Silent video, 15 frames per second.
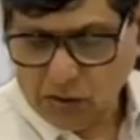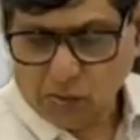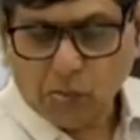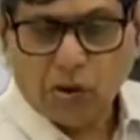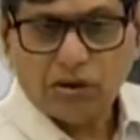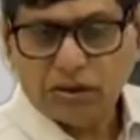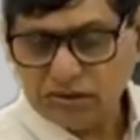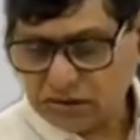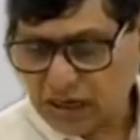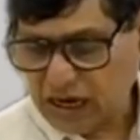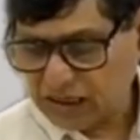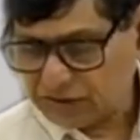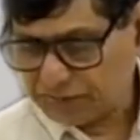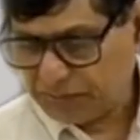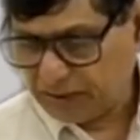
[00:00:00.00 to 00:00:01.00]
What is
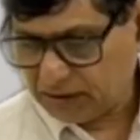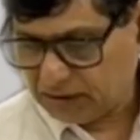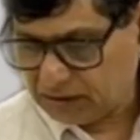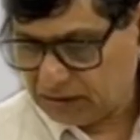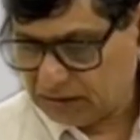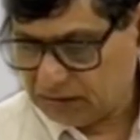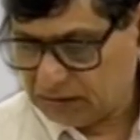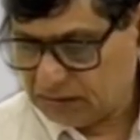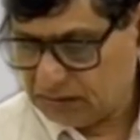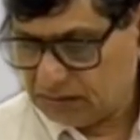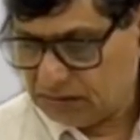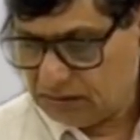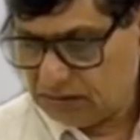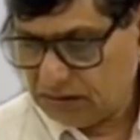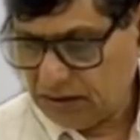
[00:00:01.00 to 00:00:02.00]
aspect
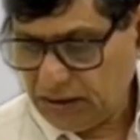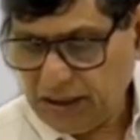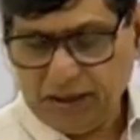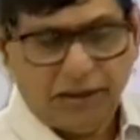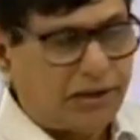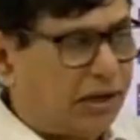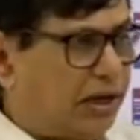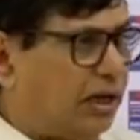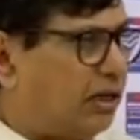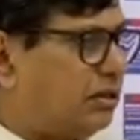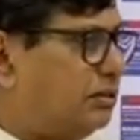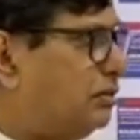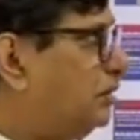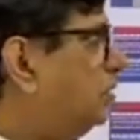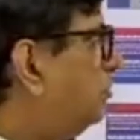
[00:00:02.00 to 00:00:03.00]
in radar